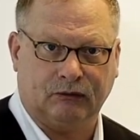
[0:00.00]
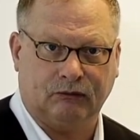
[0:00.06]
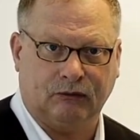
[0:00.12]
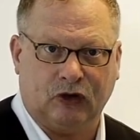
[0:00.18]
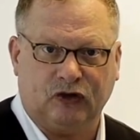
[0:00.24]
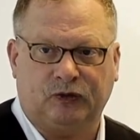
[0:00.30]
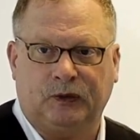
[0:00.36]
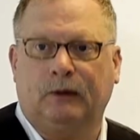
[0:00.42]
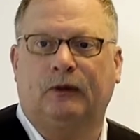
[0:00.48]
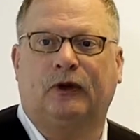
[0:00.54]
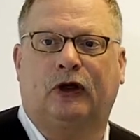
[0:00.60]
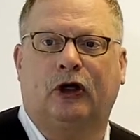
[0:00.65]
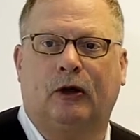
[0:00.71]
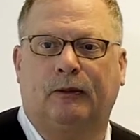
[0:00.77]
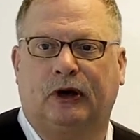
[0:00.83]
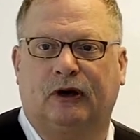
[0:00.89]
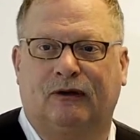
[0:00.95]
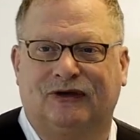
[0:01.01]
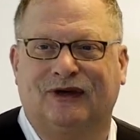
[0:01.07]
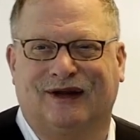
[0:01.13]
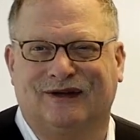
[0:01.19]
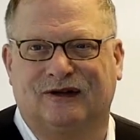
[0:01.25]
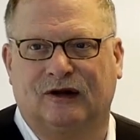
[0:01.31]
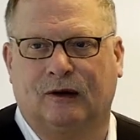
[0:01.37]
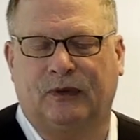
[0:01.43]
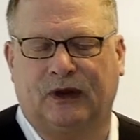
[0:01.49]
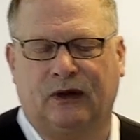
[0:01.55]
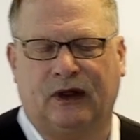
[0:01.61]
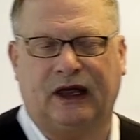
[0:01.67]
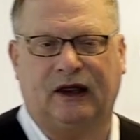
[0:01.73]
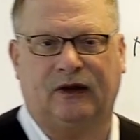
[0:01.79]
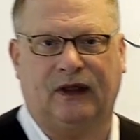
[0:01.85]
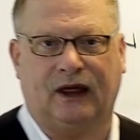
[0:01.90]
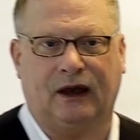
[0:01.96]
Most people that come here have done something
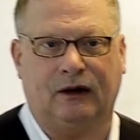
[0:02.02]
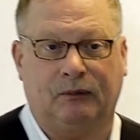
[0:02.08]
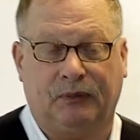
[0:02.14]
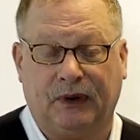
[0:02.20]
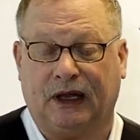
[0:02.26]
like that.